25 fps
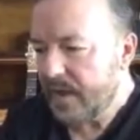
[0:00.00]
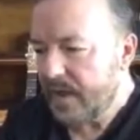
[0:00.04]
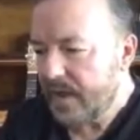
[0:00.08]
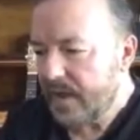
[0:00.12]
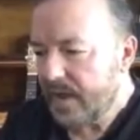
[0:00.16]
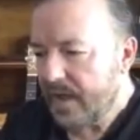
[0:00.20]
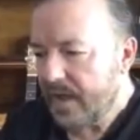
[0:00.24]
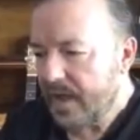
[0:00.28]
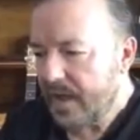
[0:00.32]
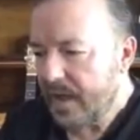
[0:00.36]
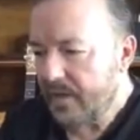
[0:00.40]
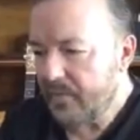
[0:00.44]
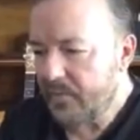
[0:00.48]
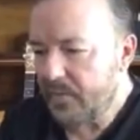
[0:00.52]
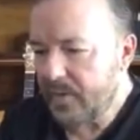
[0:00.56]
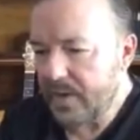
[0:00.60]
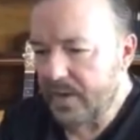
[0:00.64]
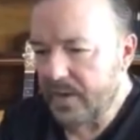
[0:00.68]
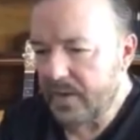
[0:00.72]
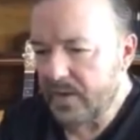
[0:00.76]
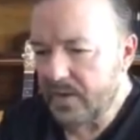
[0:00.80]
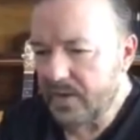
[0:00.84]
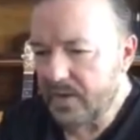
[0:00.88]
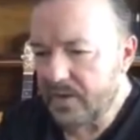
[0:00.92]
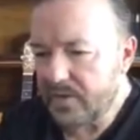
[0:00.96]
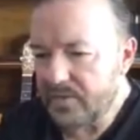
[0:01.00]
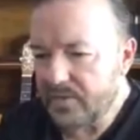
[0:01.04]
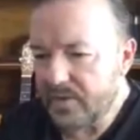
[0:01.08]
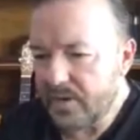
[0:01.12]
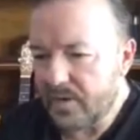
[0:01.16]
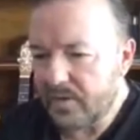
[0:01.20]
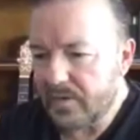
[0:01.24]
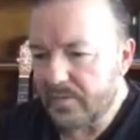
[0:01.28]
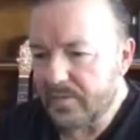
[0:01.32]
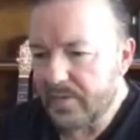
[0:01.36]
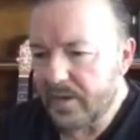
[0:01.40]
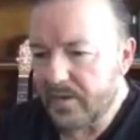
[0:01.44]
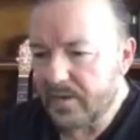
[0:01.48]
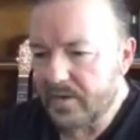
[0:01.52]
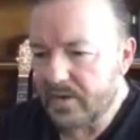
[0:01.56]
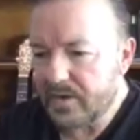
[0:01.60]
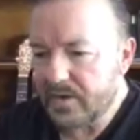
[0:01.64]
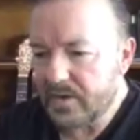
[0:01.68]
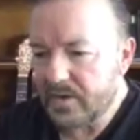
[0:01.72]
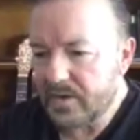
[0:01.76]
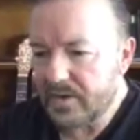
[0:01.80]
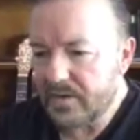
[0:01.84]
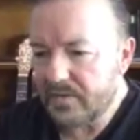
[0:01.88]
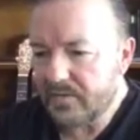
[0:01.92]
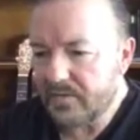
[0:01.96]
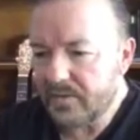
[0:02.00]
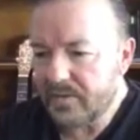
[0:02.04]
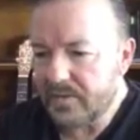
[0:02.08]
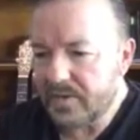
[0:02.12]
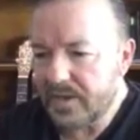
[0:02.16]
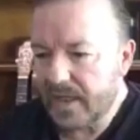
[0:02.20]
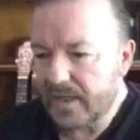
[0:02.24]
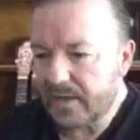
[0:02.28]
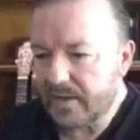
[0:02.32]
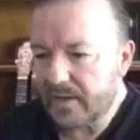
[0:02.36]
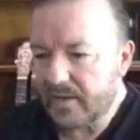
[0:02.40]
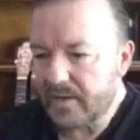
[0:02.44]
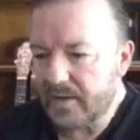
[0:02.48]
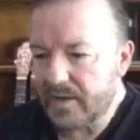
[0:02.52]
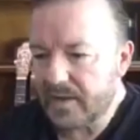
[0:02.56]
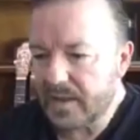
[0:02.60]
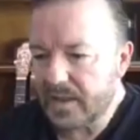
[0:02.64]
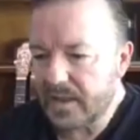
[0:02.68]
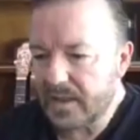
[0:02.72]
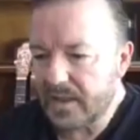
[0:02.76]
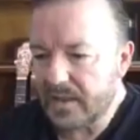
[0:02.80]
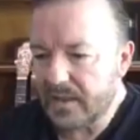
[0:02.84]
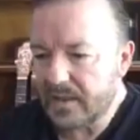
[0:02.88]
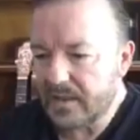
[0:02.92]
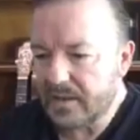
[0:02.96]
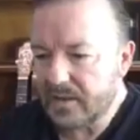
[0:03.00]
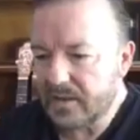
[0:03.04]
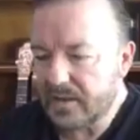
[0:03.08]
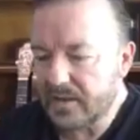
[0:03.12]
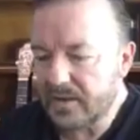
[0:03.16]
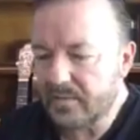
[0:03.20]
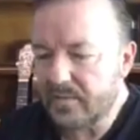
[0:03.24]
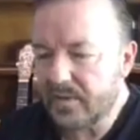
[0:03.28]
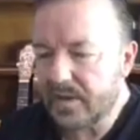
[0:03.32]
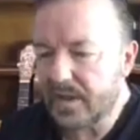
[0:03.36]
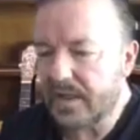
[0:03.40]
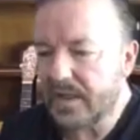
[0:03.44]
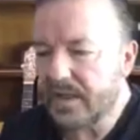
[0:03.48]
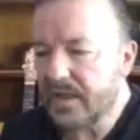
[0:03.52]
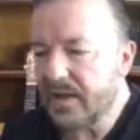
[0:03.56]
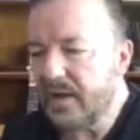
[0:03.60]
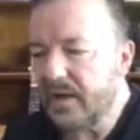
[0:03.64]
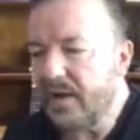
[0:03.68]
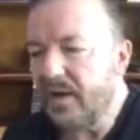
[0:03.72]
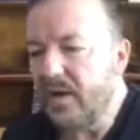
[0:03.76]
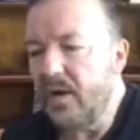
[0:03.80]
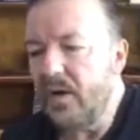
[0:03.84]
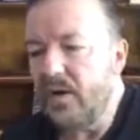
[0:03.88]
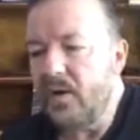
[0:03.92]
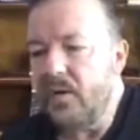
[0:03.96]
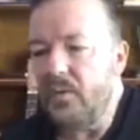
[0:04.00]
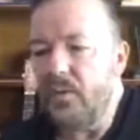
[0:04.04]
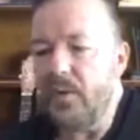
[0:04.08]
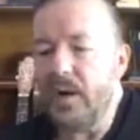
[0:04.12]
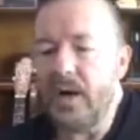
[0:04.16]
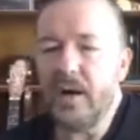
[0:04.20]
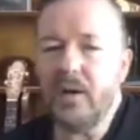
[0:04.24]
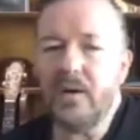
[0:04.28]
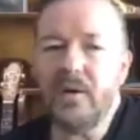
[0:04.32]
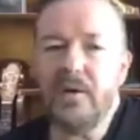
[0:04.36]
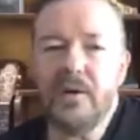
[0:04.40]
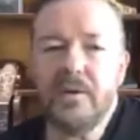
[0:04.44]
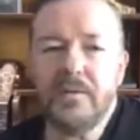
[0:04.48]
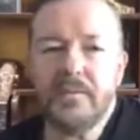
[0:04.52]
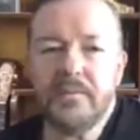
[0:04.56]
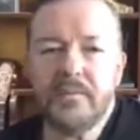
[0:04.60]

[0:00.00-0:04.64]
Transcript: If we could control emotions through technology, should we? Well,